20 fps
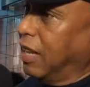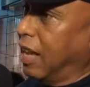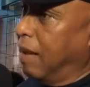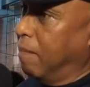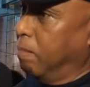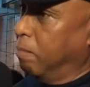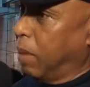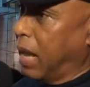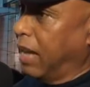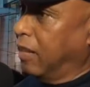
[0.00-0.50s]

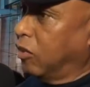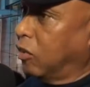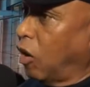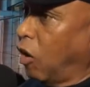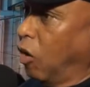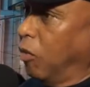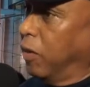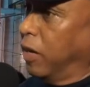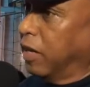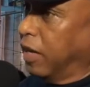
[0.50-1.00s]
them bent
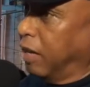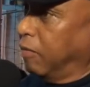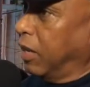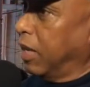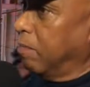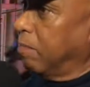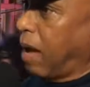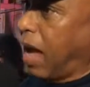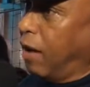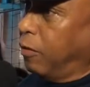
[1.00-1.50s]
over
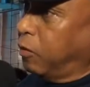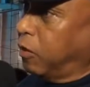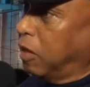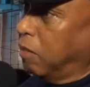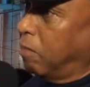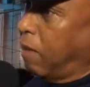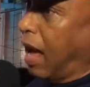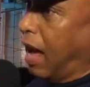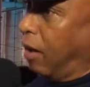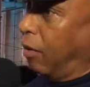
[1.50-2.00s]
giving mouth
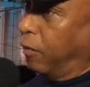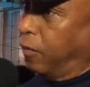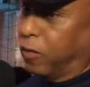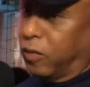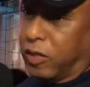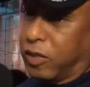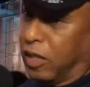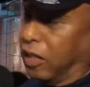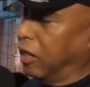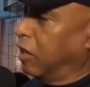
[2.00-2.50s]

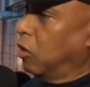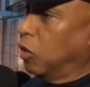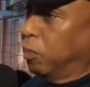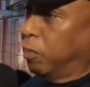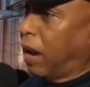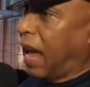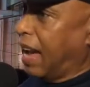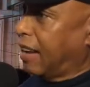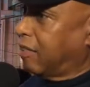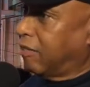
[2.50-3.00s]
to little
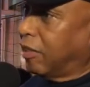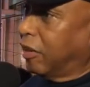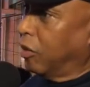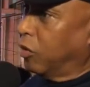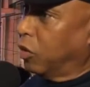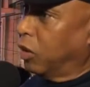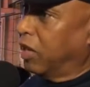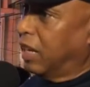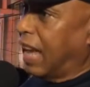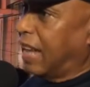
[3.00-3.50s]
black
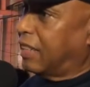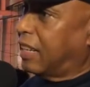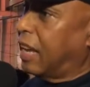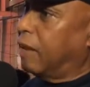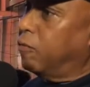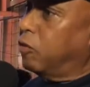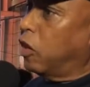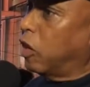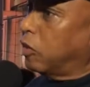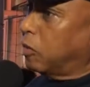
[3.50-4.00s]
children that
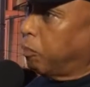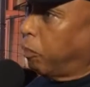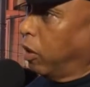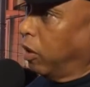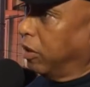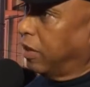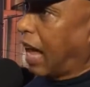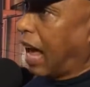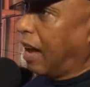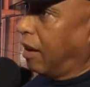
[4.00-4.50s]
they've just
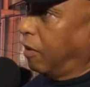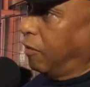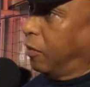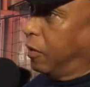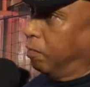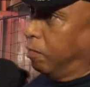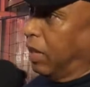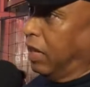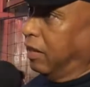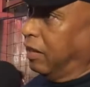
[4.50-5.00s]
pulled out of a
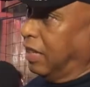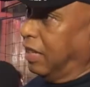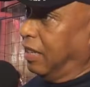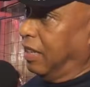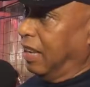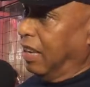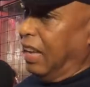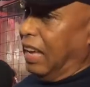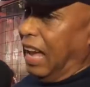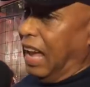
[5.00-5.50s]
building.
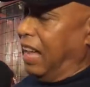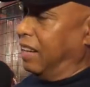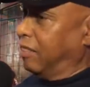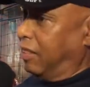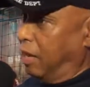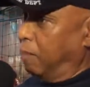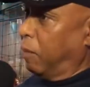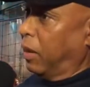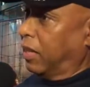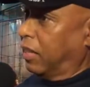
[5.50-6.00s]
And
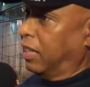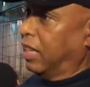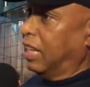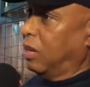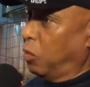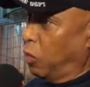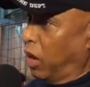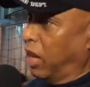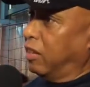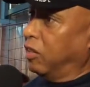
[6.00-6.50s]
typically
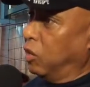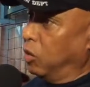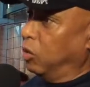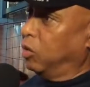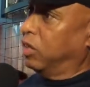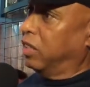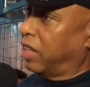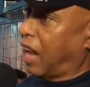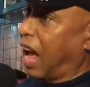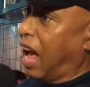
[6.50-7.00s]
when you
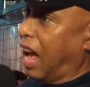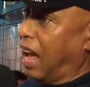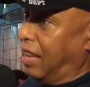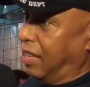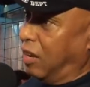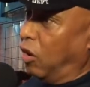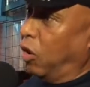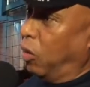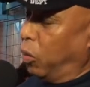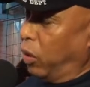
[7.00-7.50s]
die
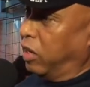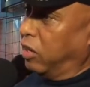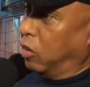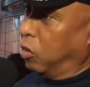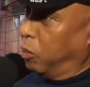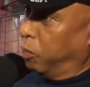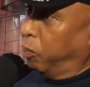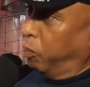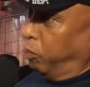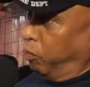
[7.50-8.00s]
or when you
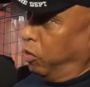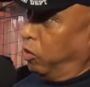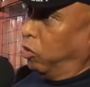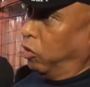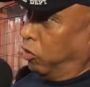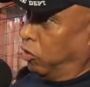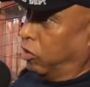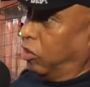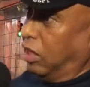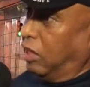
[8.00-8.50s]

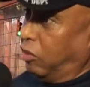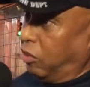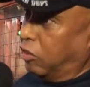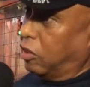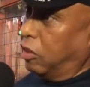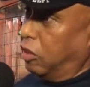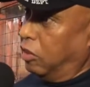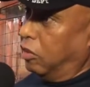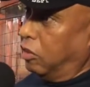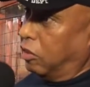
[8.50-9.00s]
cease
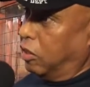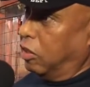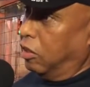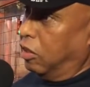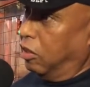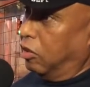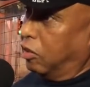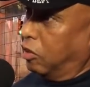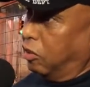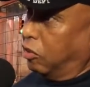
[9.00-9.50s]

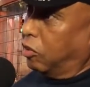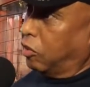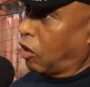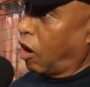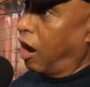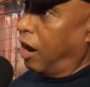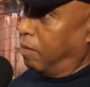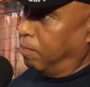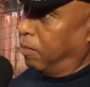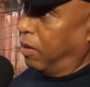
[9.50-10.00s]
to
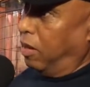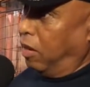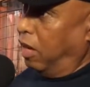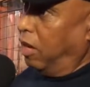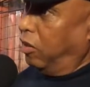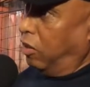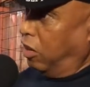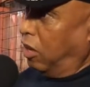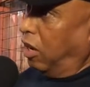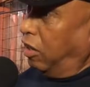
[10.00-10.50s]
start
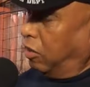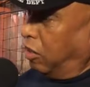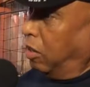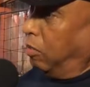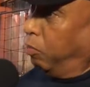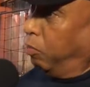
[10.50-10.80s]
to